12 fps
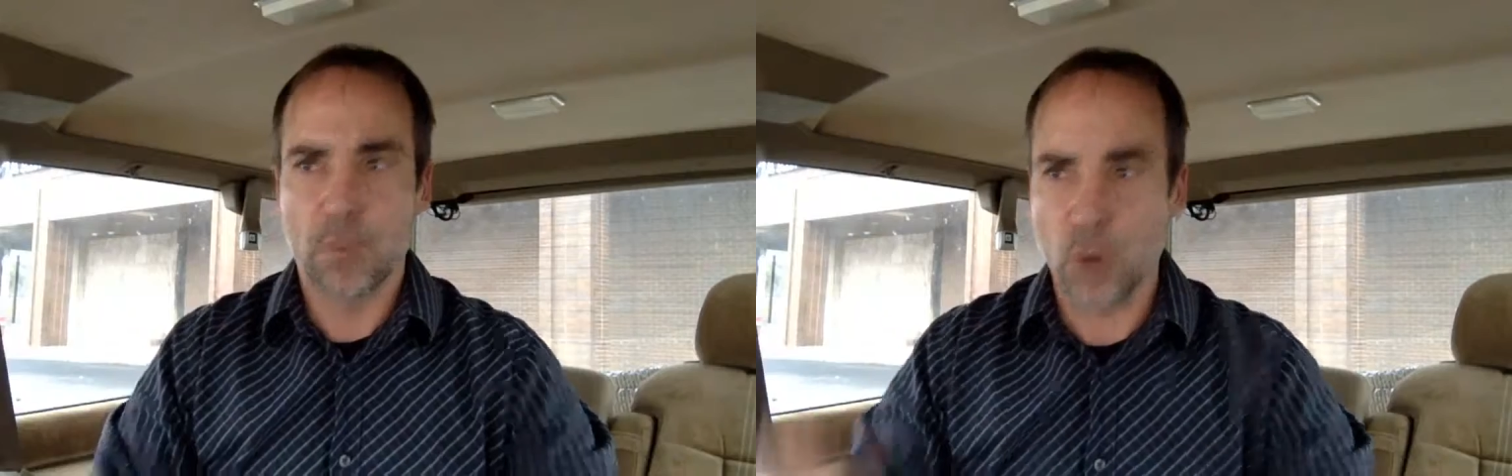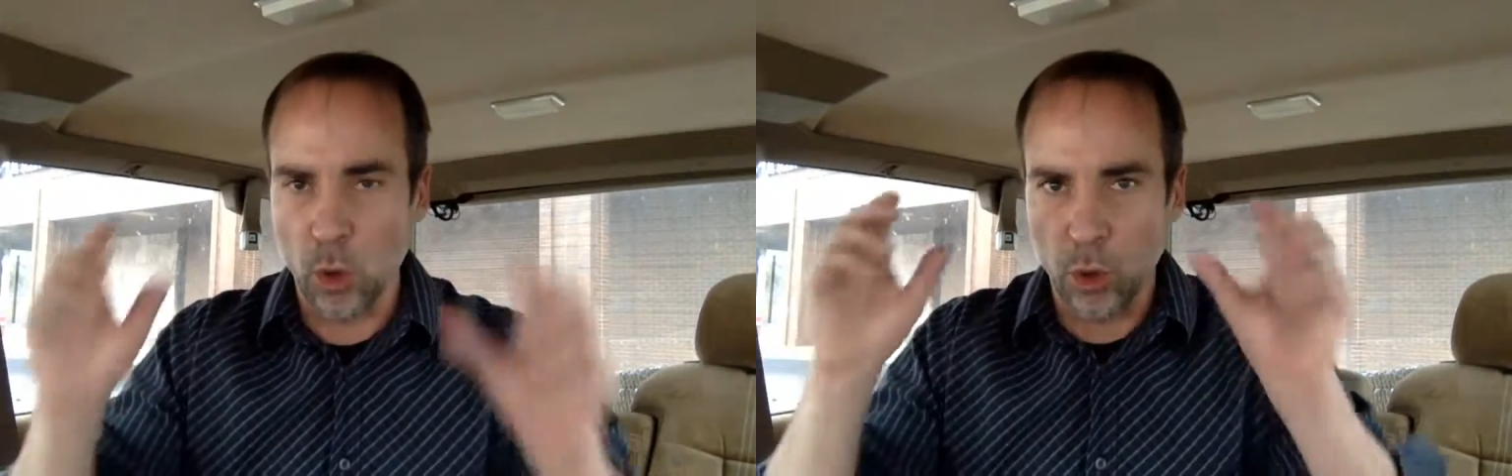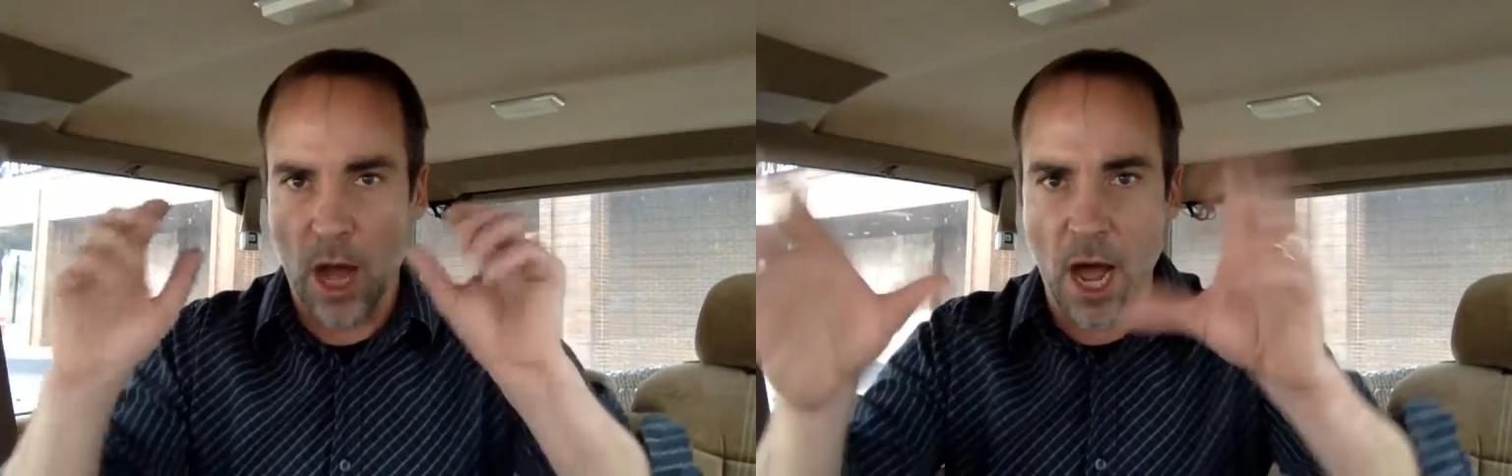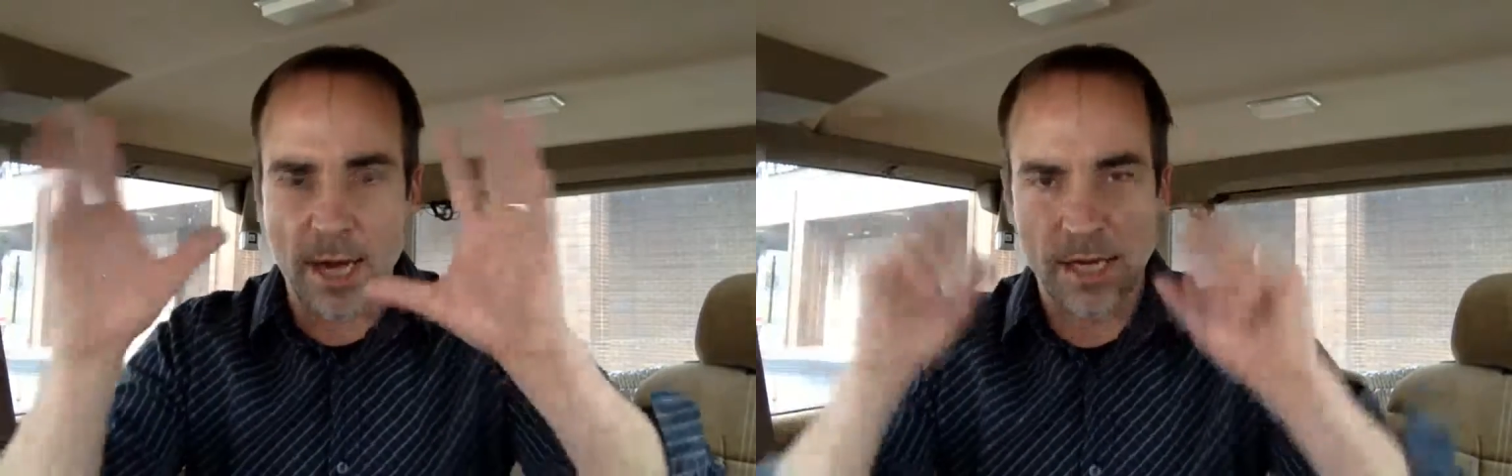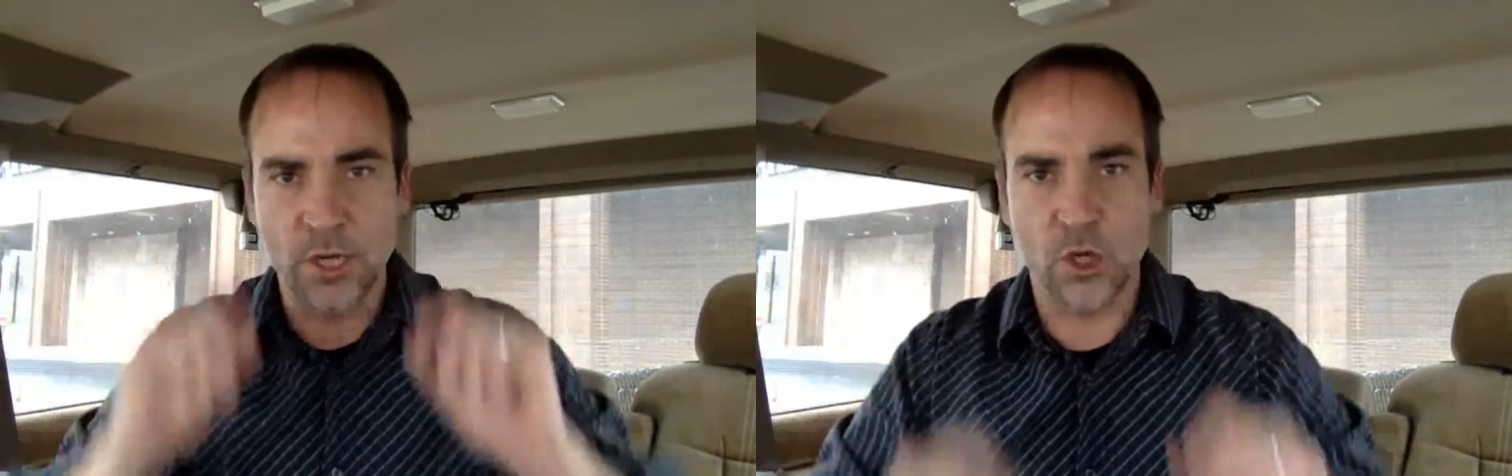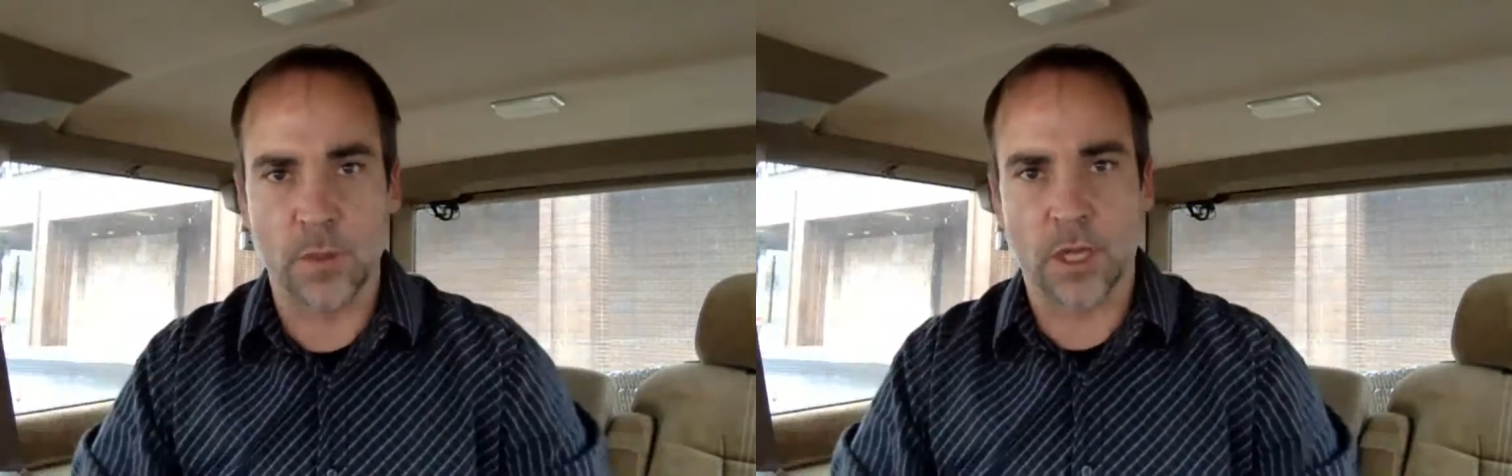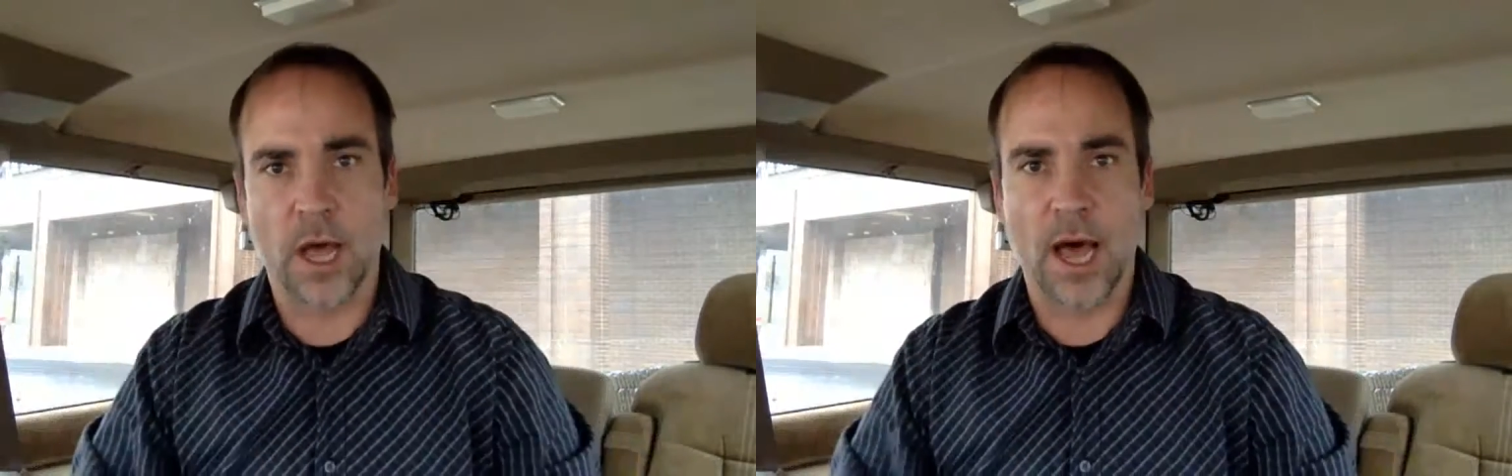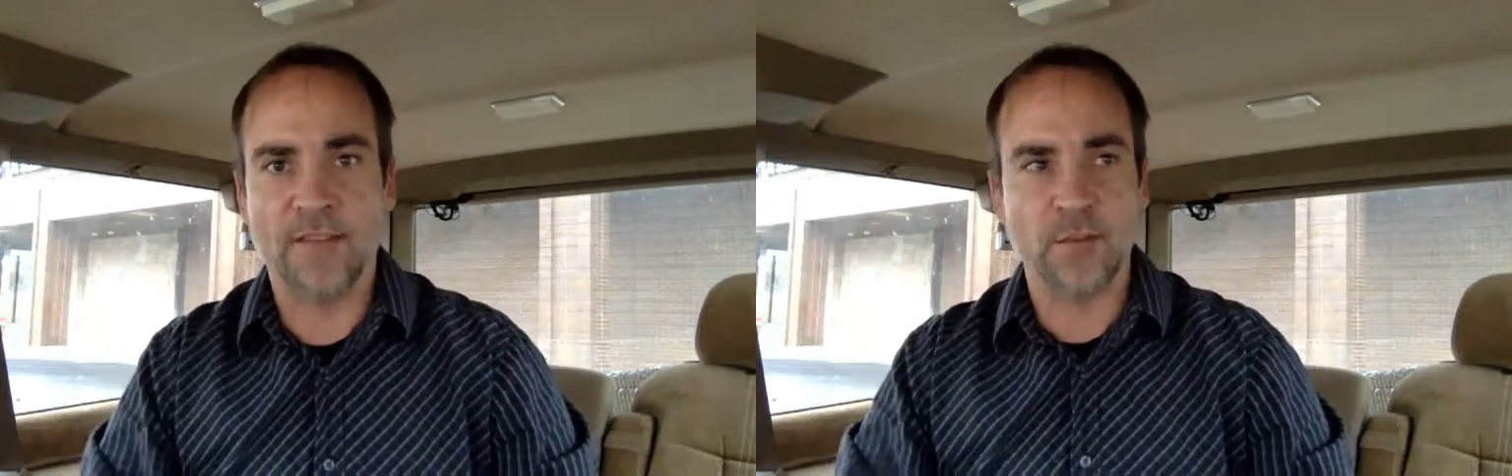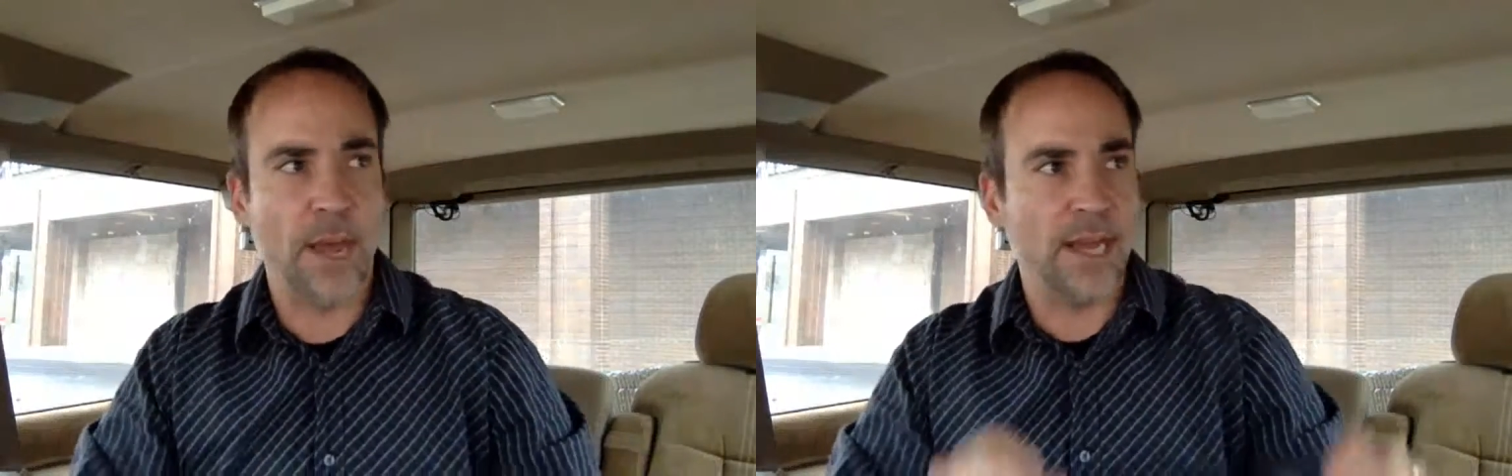prolonging human lives,